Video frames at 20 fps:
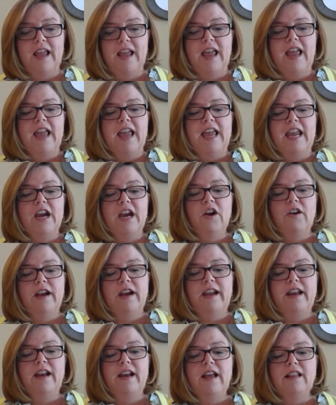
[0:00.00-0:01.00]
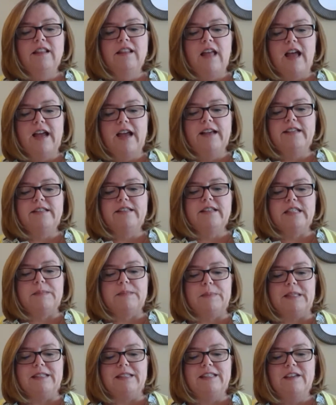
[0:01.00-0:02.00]
Herein lies the
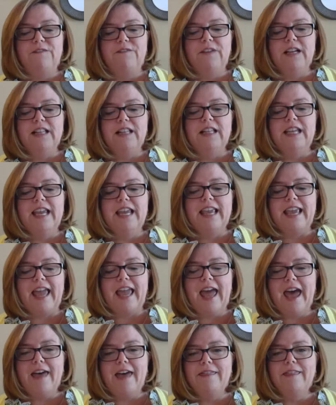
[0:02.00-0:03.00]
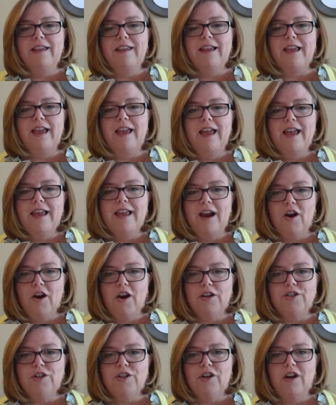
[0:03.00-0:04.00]
specifically Catholic
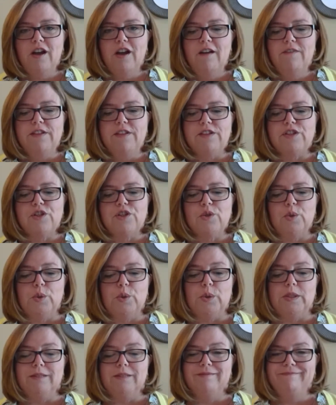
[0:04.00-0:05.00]
character of the school."